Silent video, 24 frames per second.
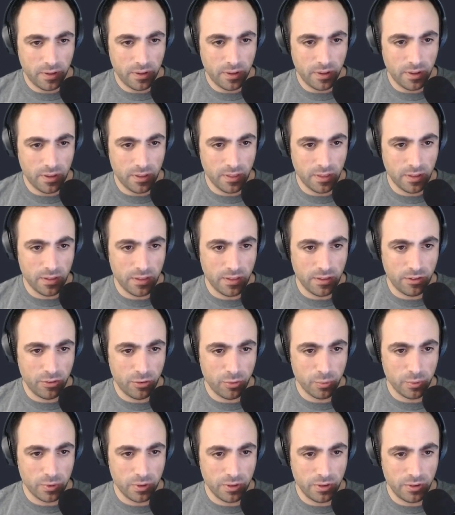and then this
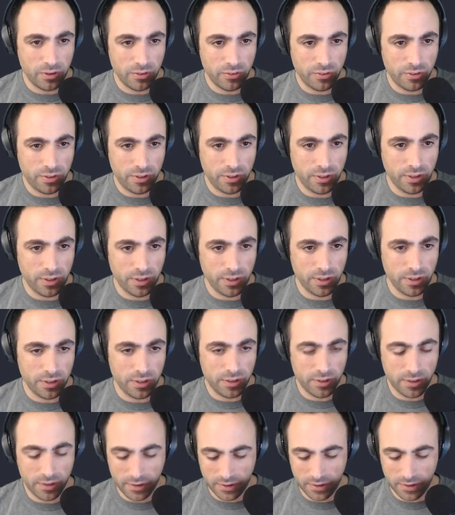one is here.